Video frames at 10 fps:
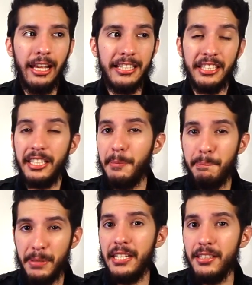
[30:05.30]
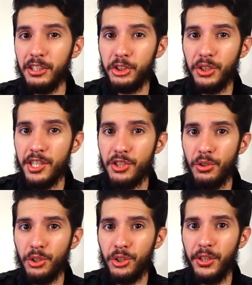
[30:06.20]
Is it going to be the
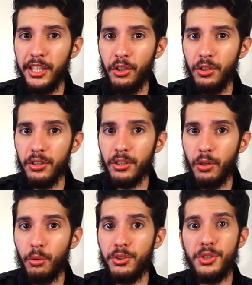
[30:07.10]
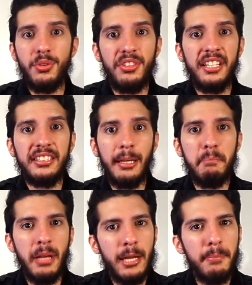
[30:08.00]
traditional Green Hulk? Or do you think that
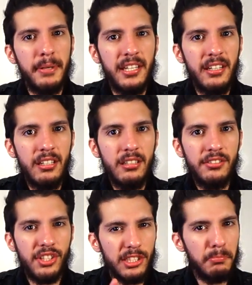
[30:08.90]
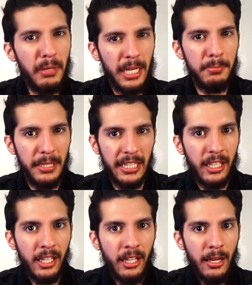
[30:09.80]
maybe, just maybe,
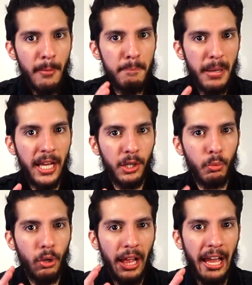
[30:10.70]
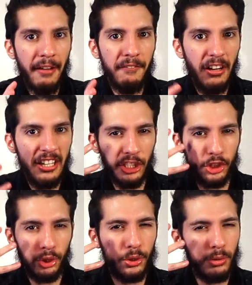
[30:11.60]
Banner will have an
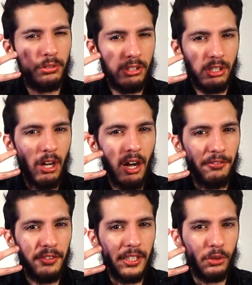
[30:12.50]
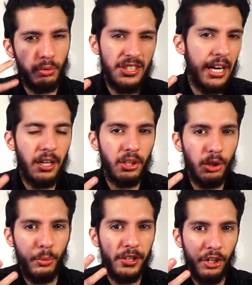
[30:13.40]
internal conflict or
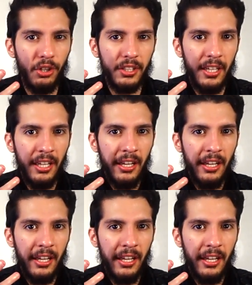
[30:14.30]
dialogue with Hulk?